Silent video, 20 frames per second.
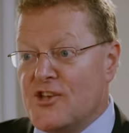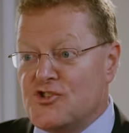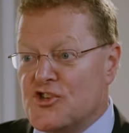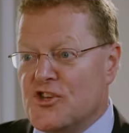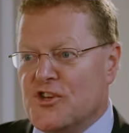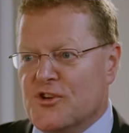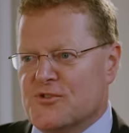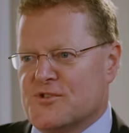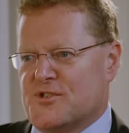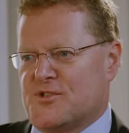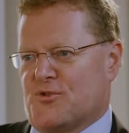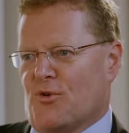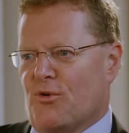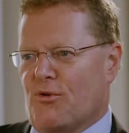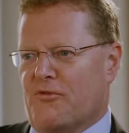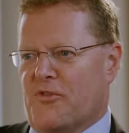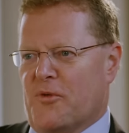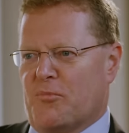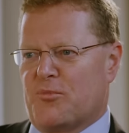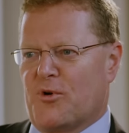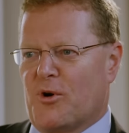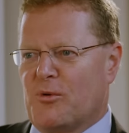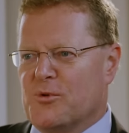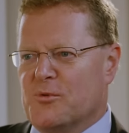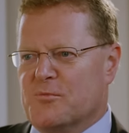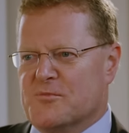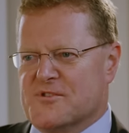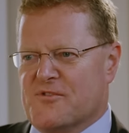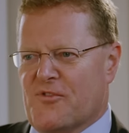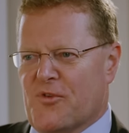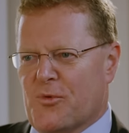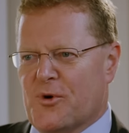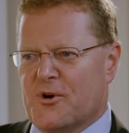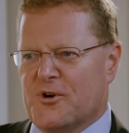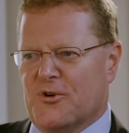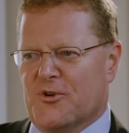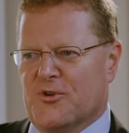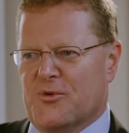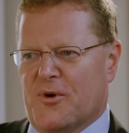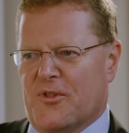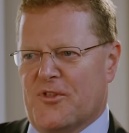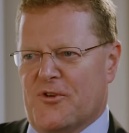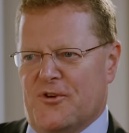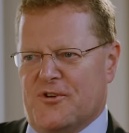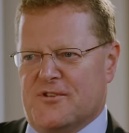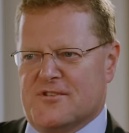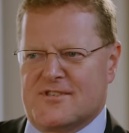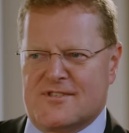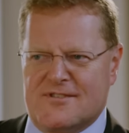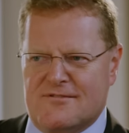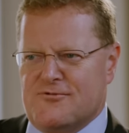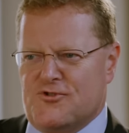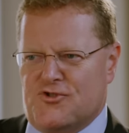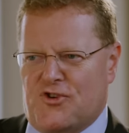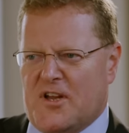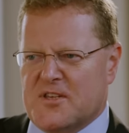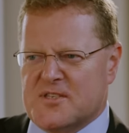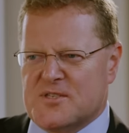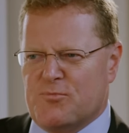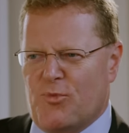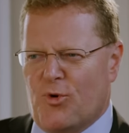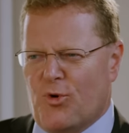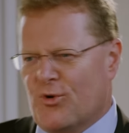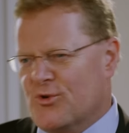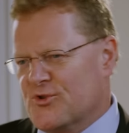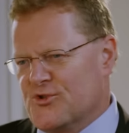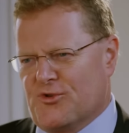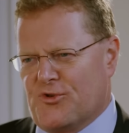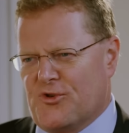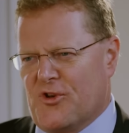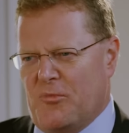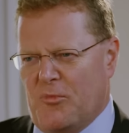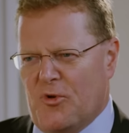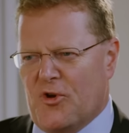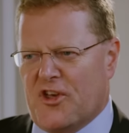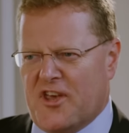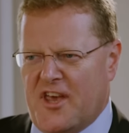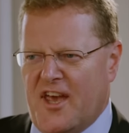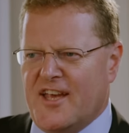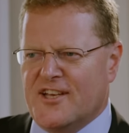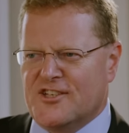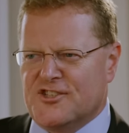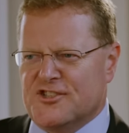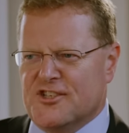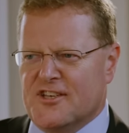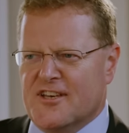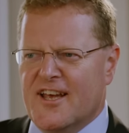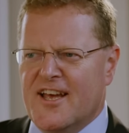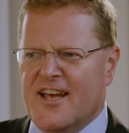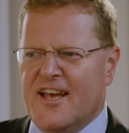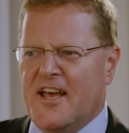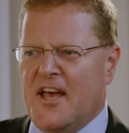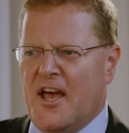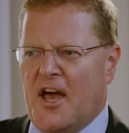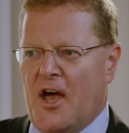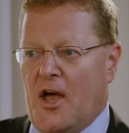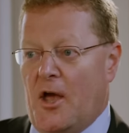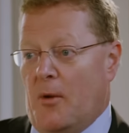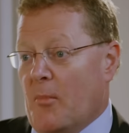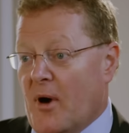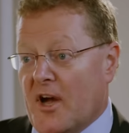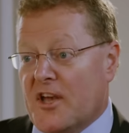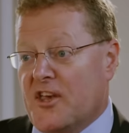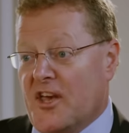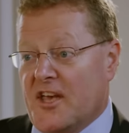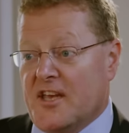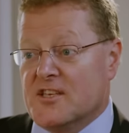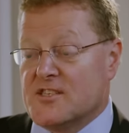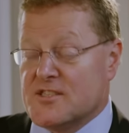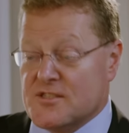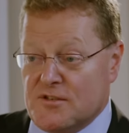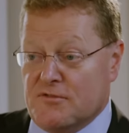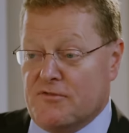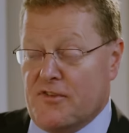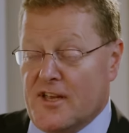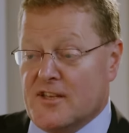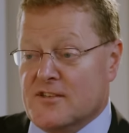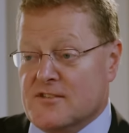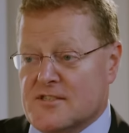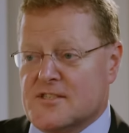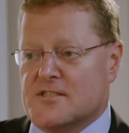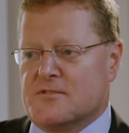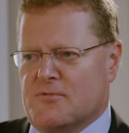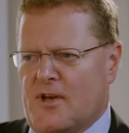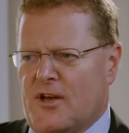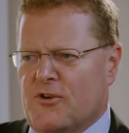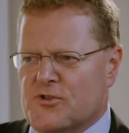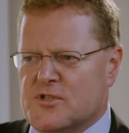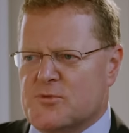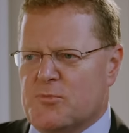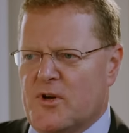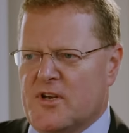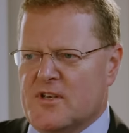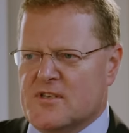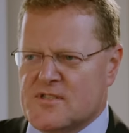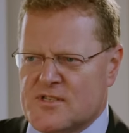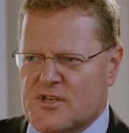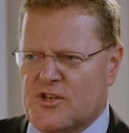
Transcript: engineers solve the problems of the world, whether it's transport or communication, in my case, defence, aerospace,